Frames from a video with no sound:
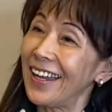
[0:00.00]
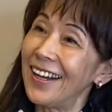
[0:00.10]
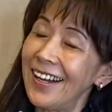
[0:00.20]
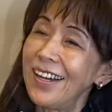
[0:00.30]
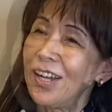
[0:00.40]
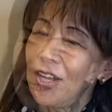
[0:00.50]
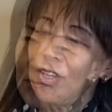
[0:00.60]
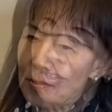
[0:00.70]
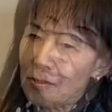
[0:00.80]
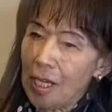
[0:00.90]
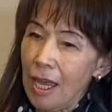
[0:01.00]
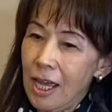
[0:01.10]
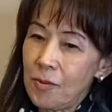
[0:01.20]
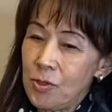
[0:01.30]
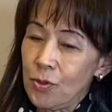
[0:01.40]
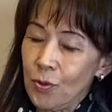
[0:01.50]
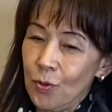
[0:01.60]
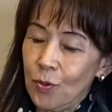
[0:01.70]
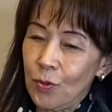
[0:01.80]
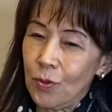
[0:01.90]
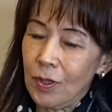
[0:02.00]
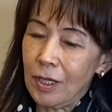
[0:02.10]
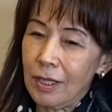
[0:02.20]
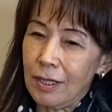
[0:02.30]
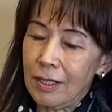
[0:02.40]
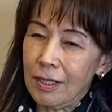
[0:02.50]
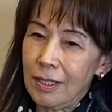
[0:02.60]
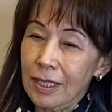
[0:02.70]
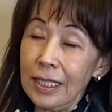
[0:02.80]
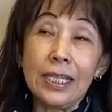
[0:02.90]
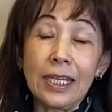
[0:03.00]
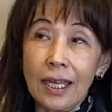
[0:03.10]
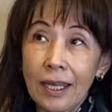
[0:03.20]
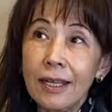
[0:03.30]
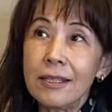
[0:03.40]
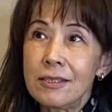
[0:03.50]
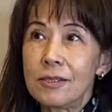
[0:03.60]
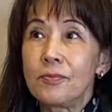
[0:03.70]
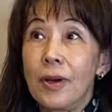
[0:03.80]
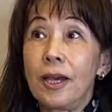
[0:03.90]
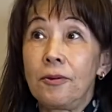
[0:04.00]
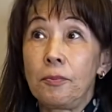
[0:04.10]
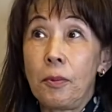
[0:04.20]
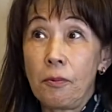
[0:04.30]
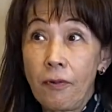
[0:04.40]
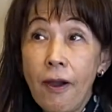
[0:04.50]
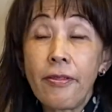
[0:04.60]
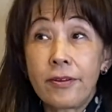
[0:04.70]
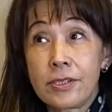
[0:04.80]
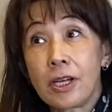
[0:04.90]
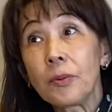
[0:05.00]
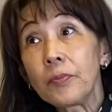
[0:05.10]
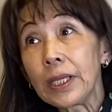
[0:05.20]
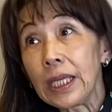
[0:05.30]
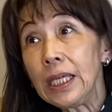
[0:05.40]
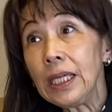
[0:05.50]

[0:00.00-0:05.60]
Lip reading: Yeah. Because I have to inherit my father's company.